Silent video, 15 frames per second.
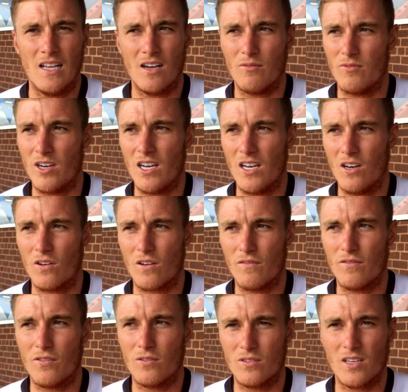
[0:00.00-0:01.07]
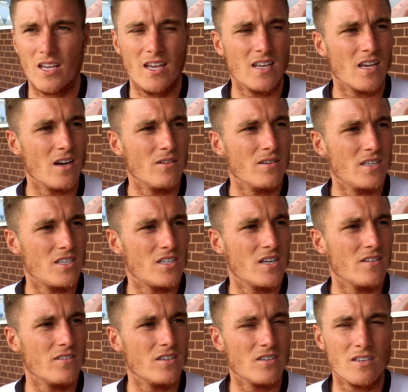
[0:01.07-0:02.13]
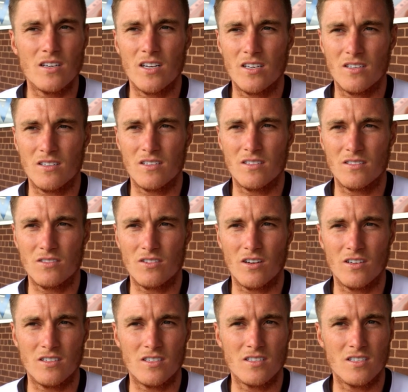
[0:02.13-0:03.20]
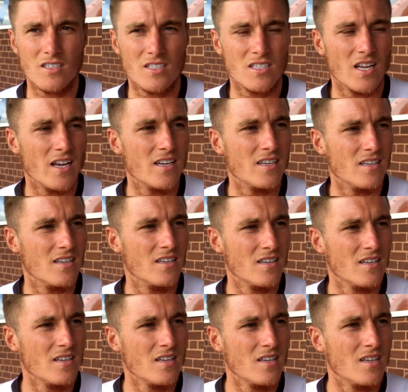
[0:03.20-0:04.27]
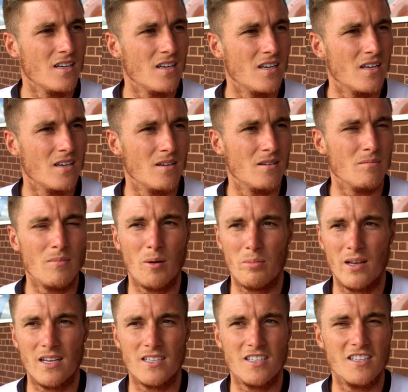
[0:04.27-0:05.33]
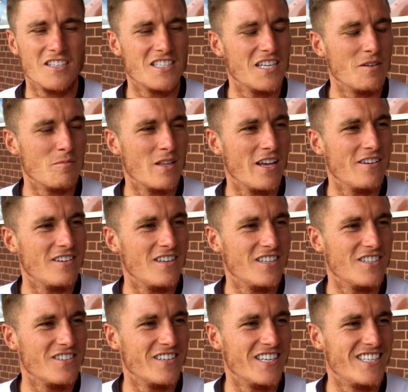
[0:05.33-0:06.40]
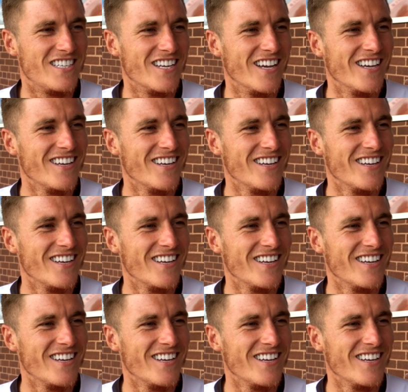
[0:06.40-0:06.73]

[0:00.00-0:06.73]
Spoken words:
I'm really looking forward to getting going this year and trying to sustain my place in the team without any injuries. Yeah.